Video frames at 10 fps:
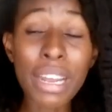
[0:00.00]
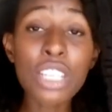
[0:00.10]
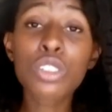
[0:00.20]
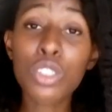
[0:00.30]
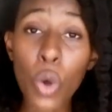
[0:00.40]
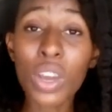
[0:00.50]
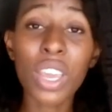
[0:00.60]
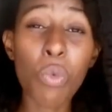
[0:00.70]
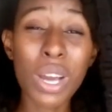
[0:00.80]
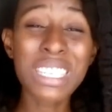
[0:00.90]
when your
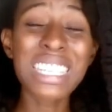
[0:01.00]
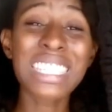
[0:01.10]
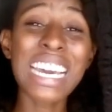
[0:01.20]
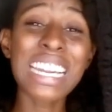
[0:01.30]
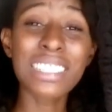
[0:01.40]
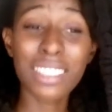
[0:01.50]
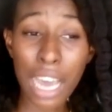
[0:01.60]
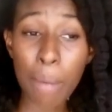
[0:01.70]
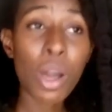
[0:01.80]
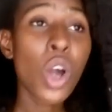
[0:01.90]
hair is wet,
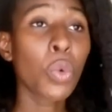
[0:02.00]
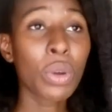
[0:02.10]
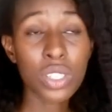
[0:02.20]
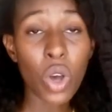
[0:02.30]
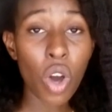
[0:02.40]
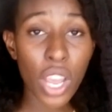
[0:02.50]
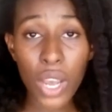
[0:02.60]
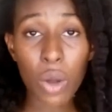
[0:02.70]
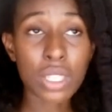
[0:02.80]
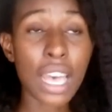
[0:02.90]
or
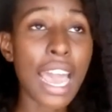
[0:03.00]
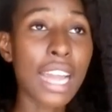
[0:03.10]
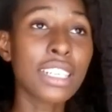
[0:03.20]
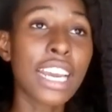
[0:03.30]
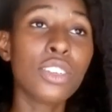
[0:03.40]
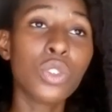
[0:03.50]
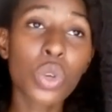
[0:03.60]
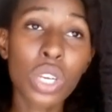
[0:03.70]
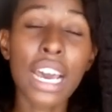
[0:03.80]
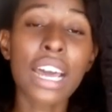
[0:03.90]
soaking wet. Just get it
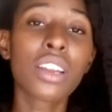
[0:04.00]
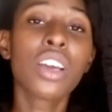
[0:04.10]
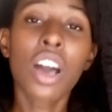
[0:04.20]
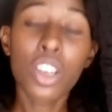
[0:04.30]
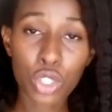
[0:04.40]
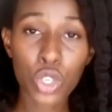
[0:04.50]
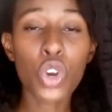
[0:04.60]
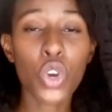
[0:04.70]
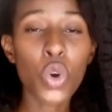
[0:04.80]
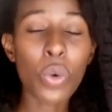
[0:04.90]
damp with
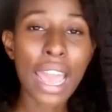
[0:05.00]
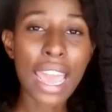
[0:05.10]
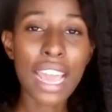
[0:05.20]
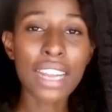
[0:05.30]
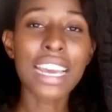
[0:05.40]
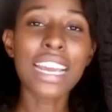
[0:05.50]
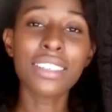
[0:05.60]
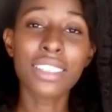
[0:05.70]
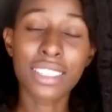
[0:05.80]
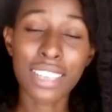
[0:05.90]
oils, and then you
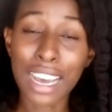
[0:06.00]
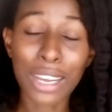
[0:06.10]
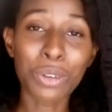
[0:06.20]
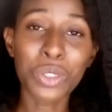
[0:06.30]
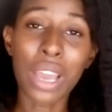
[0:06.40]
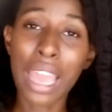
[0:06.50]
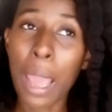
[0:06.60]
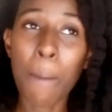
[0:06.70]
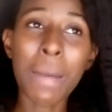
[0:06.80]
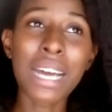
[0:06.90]
can sure
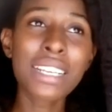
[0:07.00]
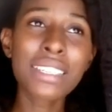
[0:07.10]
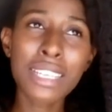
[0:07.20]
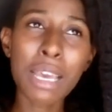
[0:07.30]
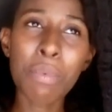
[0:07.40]
go ahead